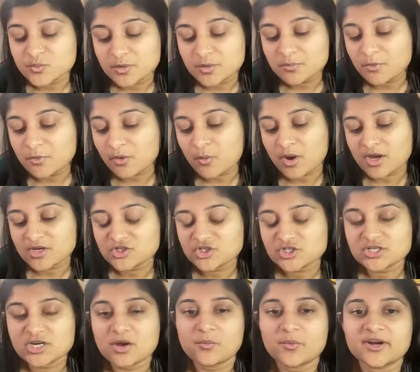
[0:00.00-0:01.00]
one more
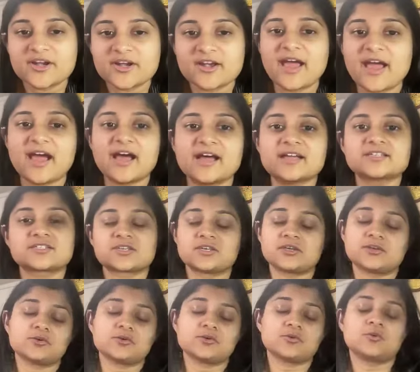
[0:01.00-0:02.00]
question I wanted to ask
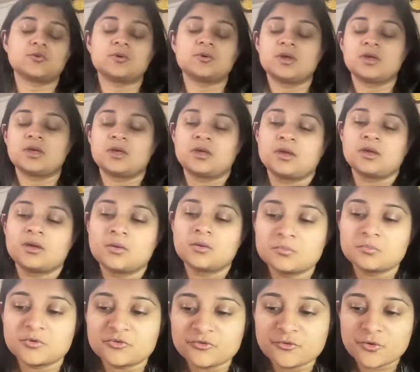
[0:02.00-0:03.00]
you.
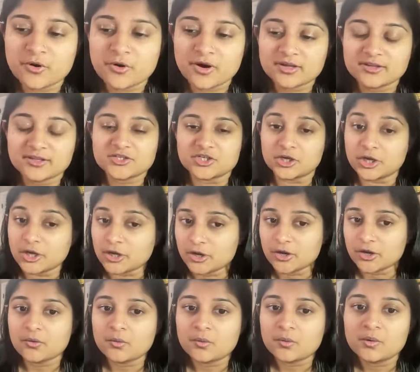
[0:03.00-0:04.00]
before I let you
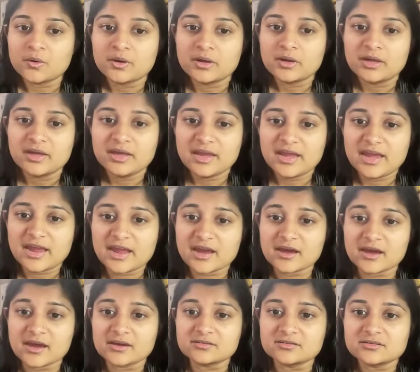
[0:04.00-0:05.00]
go.
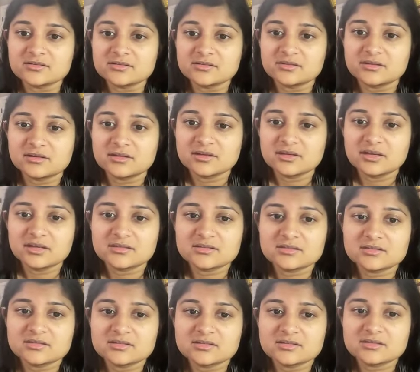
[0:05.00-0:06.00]
And
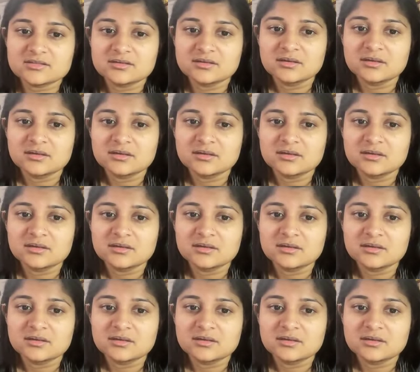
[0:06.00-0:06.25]
it's